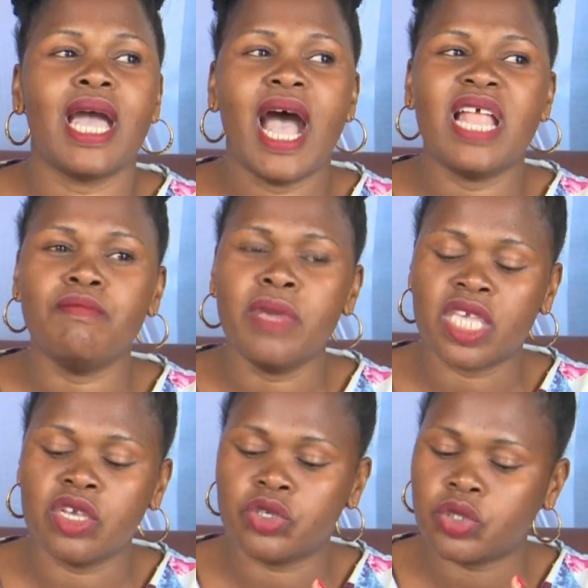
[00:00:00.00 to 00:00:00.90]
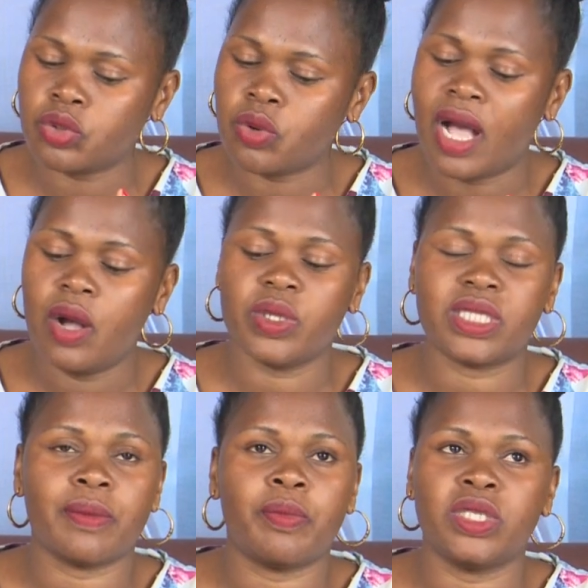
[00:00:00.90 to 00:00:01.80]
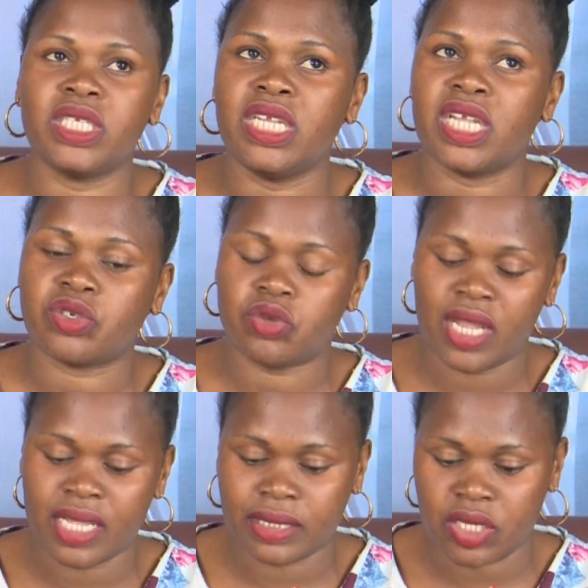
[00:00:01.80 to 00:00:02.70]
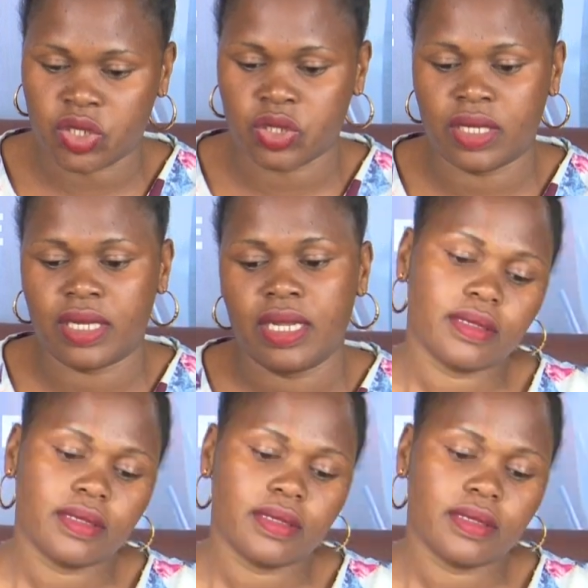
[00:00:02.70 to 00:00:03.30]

and making sure we support industrialization.